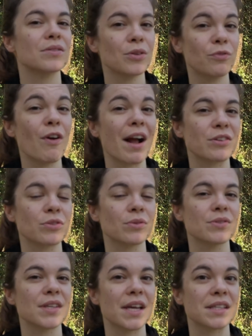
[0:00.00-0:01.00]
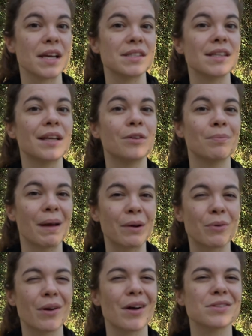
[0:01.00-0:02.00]
the fractals, as I said, the
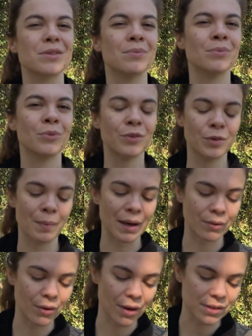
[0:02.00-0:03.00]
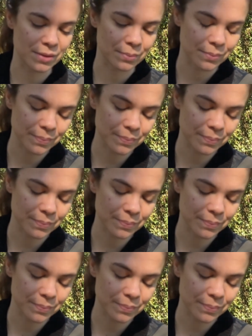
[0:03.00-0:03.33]
microcosm with the macrocosm.